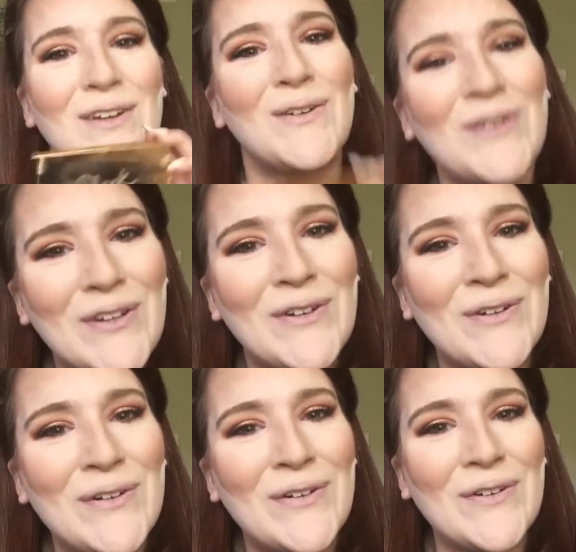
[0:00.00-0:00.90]
Who knew?
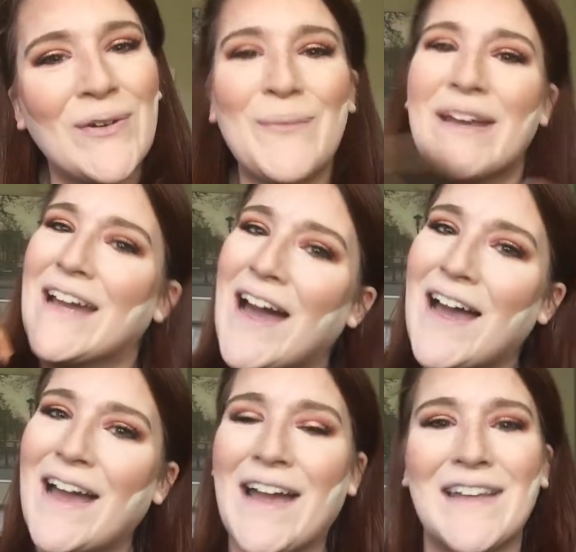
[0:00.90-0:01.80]
Oh my
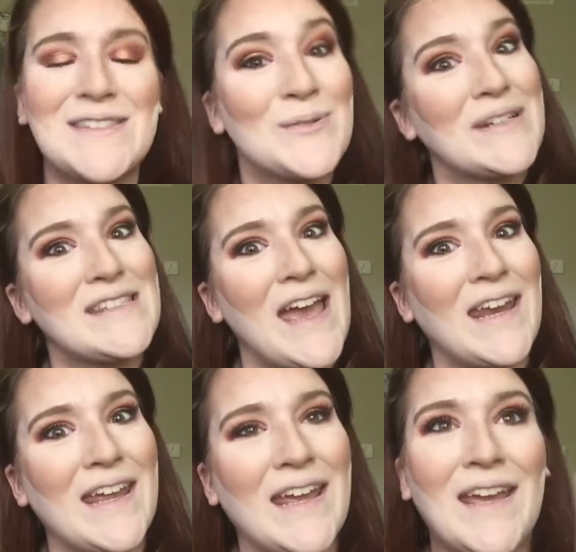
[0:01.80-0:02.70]
god, so
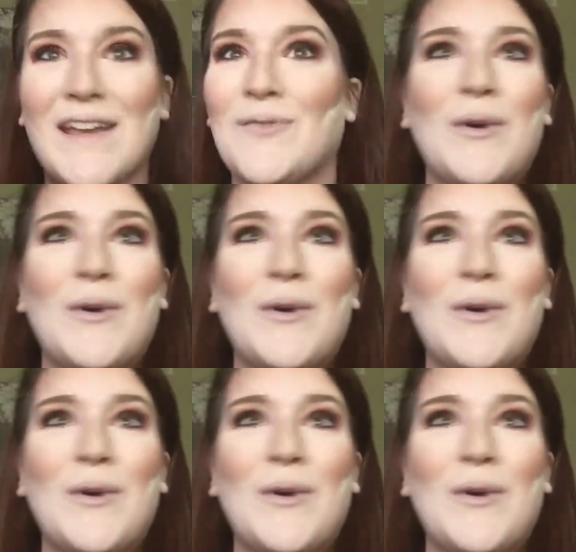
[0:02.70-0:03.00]
exciting!